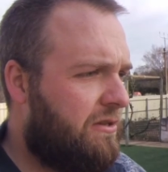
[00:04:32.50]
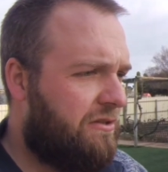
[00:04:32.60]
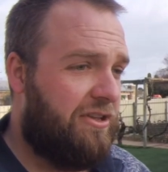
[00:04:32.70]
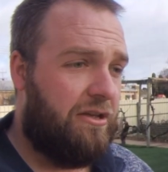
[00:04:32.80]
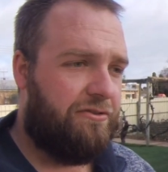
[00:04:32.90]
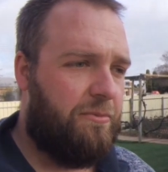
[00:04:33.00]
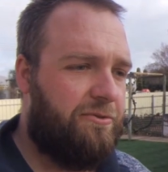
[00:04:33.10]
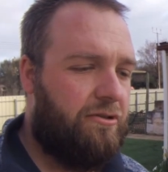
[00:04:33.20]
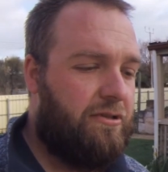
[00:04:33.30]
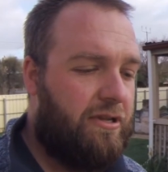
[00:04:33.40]
sour
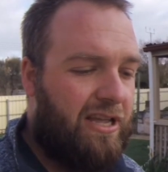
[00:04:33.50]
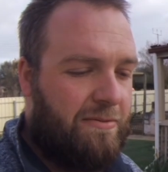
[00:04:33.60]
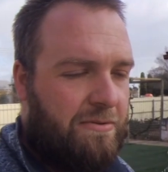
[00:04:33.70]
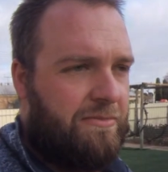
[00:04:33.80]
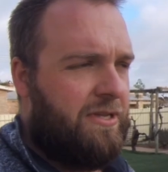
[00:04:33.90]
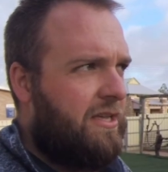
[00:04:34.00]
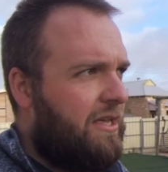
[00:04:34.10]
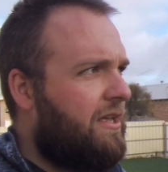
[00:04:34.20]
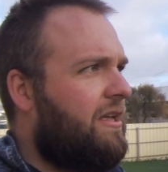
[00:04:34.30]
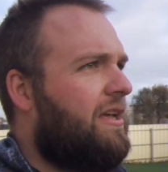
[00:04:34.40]
sobs that had come up,
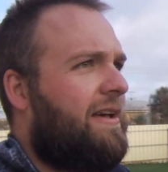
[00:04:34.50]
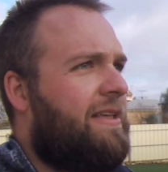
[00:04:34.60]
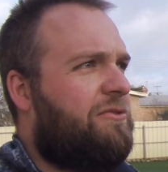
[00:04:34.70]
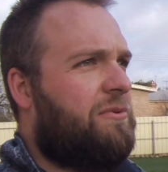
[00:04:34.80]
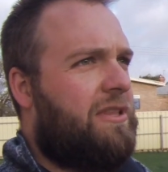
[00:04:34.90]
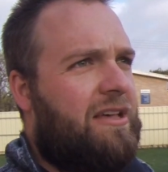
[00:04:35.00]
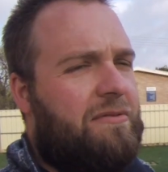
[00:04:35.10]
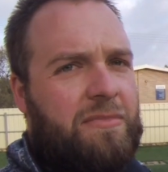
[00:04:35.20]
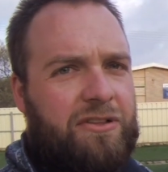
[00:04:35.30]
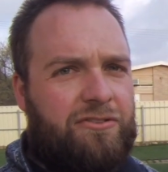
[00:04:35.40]
and that was with
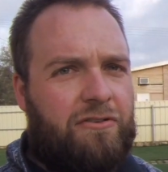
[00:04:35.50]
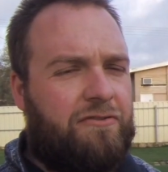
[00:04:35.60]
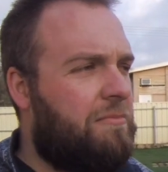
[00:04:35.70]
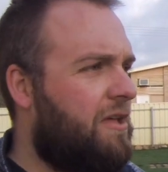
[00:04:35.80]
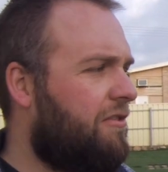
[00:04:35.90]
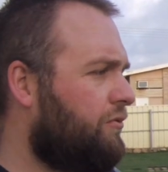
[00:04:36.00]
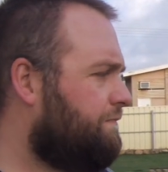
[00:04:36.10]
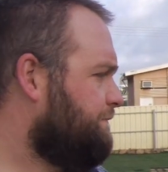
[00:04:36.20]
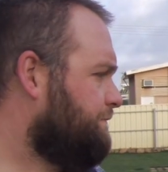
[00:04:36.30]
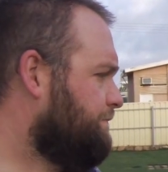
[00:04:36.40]
that met sulfur and methyl.
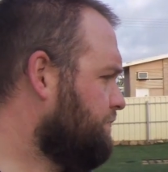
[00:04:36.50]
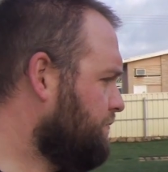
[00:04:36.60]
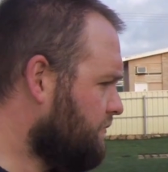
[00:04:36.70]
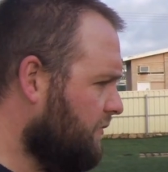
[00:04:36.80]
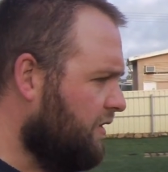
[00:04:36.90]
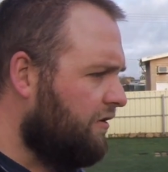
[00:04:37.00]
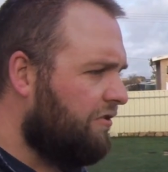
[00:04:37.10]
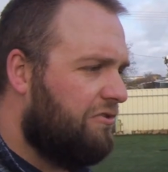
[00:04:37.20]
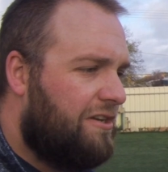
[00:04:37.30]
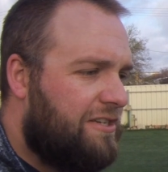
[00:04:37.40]

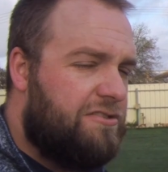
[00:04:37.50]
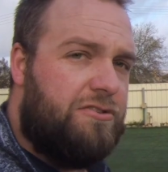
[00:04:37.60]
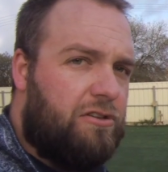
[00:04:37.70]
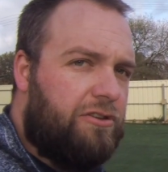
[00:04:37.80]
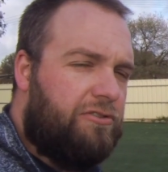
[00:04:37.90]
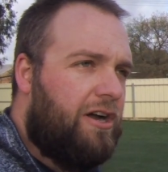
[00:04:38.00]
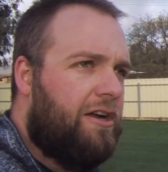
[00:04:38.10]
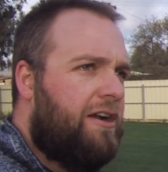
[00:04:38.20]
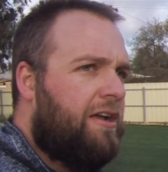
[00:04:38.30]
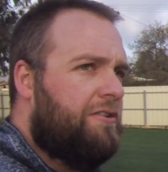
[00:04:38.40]
So that does knock the rye
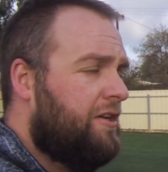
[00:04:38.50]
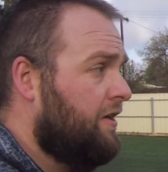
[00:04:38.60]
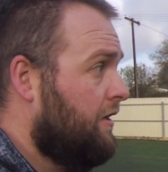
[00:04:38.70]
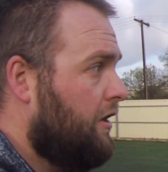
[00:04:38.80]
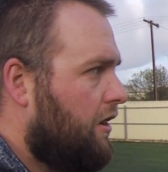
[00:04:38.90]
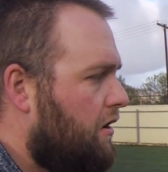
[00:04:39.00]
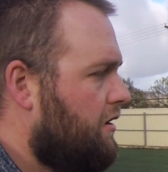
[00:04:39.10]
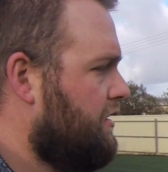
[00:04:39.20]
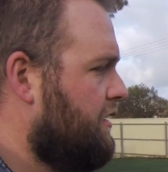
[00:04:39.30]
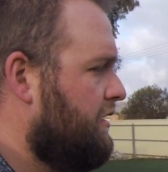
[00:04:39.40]
around a
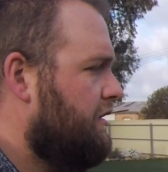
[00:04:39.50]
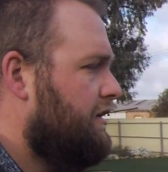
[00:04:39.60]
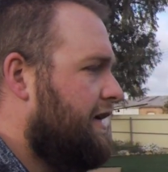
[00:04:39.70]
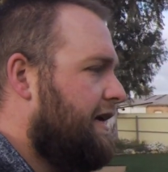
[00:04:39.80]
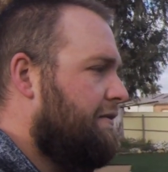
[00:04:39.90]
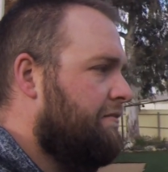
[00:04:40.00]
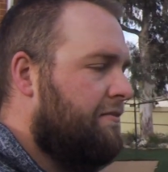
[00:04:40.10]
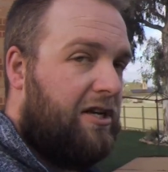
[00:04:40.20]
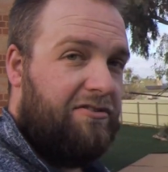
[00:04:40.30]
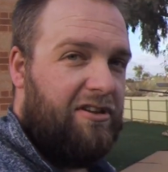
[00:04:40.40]
lot,
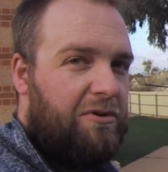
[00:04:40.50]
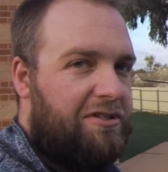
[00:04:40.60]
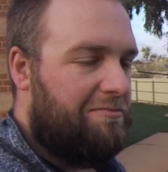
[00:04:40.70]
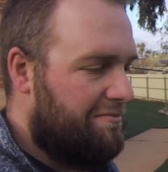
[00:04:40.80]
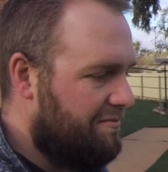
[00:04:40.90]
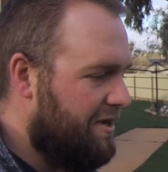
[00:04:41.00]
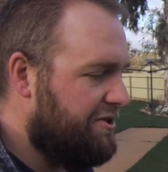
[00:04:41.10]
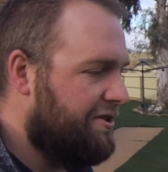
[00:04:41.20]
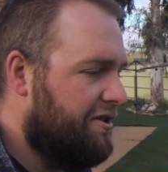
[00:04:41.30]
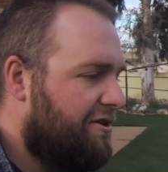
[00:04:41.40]
like someone did
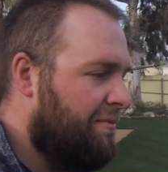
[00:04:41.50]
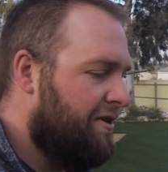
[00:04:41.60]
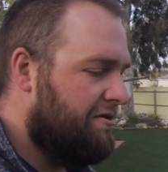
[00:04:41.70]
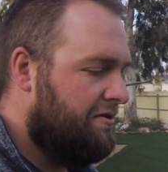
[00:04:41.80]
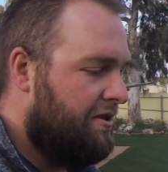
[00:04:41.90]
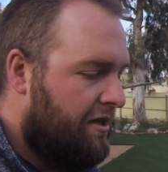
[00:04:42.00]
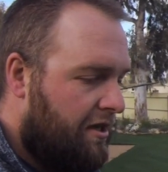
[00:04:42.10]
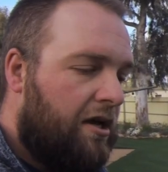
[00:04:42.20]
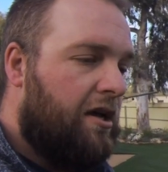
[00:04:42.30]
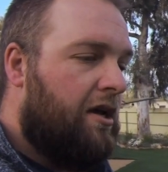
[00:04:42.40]
mention in the comments.
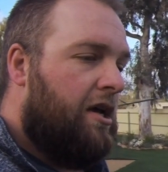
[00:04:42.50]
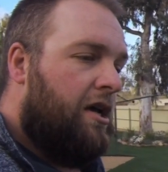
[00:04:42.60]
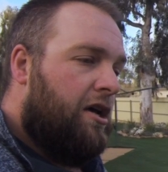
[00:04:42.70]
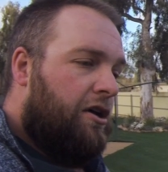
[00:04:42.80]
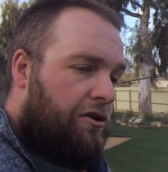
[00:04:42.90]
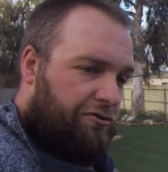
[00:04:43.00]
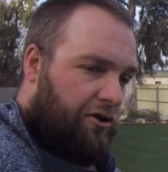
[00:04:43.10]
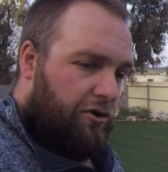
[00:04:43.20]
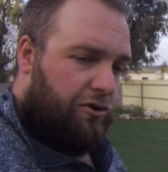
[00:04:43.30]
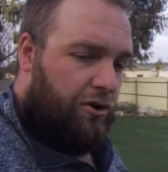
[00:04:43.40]

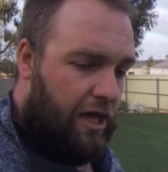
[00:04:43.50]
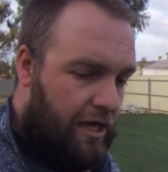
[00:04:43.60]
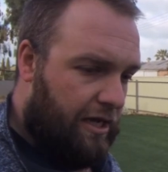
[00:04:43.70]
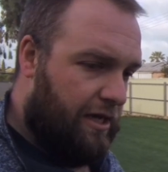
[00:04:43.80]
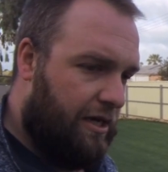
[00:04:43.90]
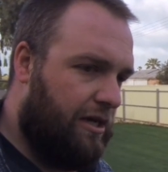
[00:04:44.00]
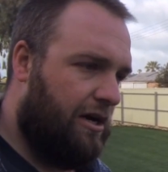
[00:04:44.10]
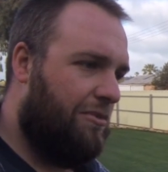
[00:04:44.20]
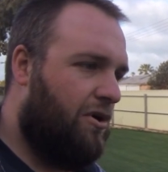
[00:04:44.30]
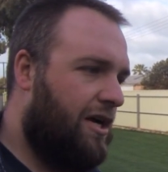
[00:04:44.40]
So
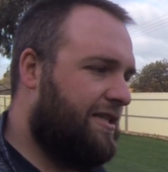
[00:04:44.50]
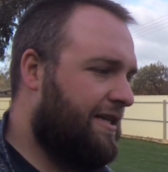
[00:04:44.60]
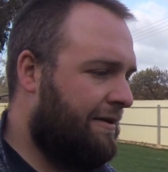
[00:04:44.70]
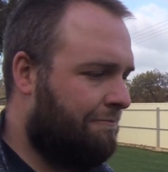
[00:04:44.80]
I might be